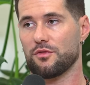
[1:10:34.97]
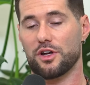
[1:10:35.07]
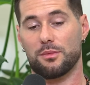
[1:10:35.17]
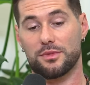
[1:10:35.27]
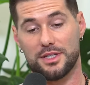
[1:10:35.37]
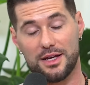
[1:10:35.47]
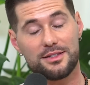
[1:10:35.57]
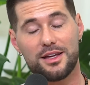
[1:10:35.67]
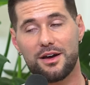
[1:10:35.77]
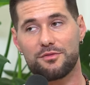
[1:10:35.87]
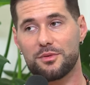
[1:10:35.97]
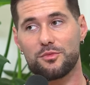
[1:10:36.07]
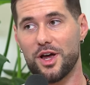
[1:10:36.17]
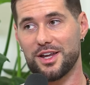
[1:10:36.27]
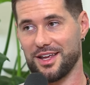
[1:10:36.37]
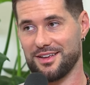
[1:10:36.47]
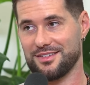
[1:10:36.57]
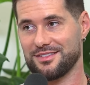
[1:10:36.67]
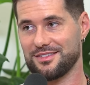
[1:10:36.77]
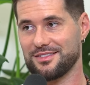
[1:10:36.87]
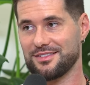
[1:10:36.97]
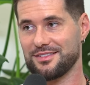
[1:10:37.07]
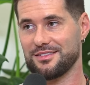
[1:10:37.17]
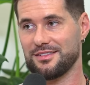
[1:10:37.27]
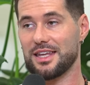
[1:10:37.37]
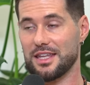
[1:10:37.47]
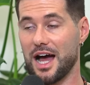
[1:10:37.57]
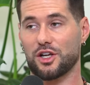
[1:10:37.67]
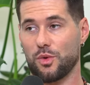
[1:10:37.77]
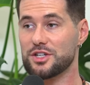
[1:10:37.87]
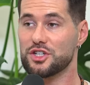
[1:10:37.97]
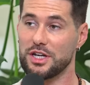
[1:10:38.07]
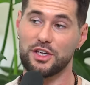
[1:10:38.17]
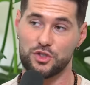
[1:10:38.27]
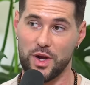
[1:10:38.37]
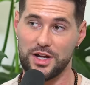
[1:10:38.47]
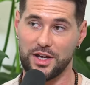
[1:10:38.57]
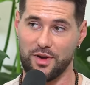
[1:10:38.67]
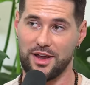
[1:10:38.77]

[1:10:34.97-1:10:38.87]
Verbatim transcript: Freedom doesn't come from running, and not questioning his running,